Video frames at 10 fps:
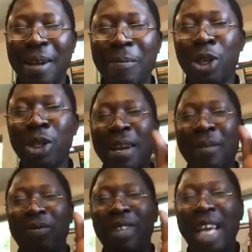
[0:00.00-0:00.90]
because
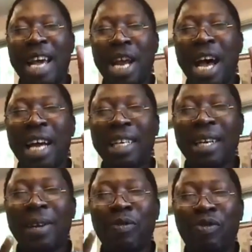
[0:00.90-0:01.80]
they're not
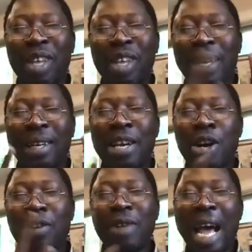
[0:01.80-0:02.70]
think they're
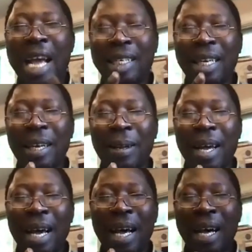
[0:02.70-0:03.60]
not writing,
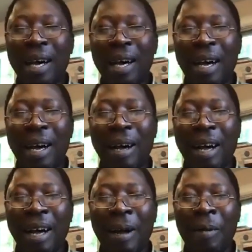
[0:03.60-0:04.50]
uh,
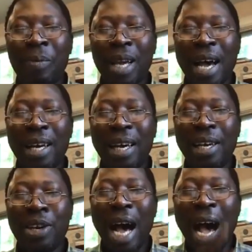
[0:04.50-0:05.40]
uh, um, uh,
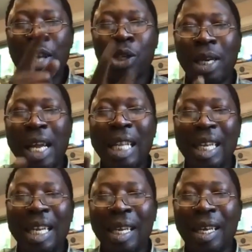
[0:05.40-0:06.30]
you know,
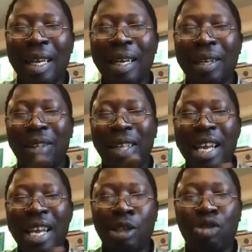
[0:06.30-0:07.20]
isolating
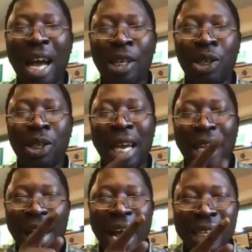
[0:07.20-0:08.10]
these structures
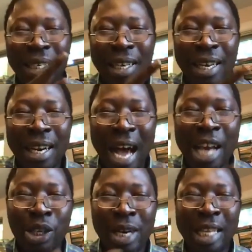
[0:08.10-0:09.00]
as in, in, an
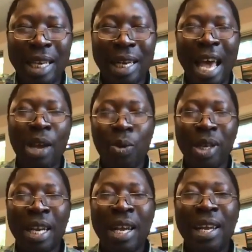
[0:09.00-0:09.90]
isolating
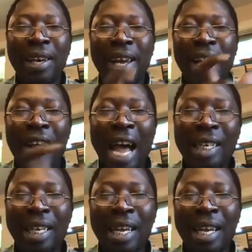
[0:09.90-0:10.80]
language. They're
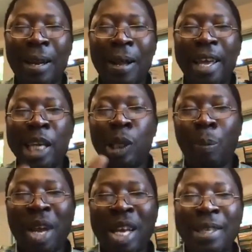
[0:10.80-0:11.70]
writing it
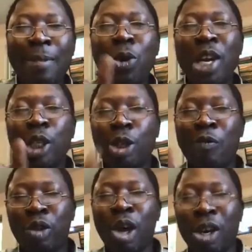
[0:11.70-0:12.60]
expressing units
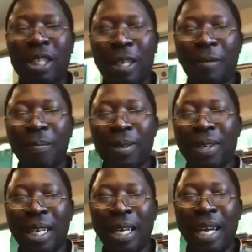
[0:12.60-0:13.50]
of thoughts.
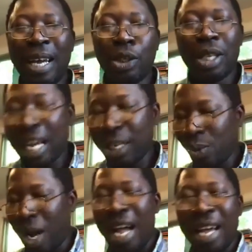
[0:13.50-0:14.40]
Okay? So that's
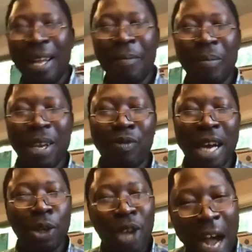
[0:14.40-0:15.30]
why, in
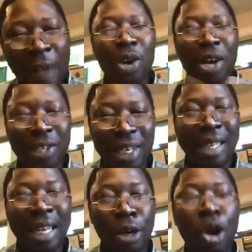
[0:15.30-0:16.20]
fact, you have to
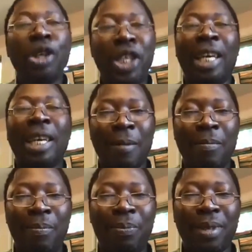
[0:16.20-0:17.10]
understand that logic.
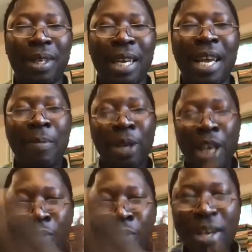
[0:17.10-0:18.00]
Okay? Because
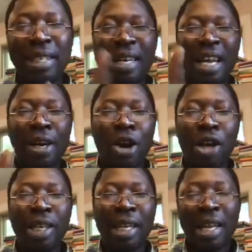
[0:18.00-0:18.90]
if you understand that
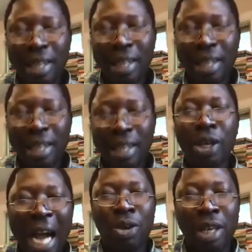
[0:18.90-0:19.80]
logic, then you
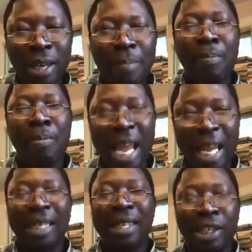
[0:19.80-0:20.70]
can actually
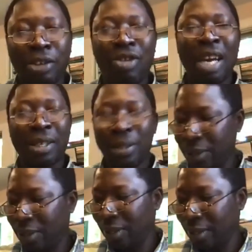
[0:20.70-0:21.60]
break the
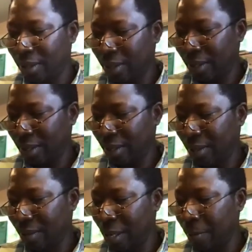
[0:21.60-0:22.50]
structures.
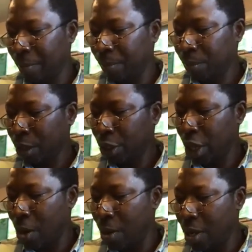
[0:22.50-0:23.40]
Okay.
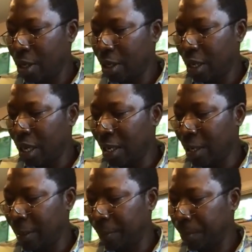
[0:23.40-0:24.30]
So
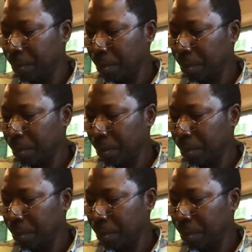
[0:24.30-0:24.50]
um,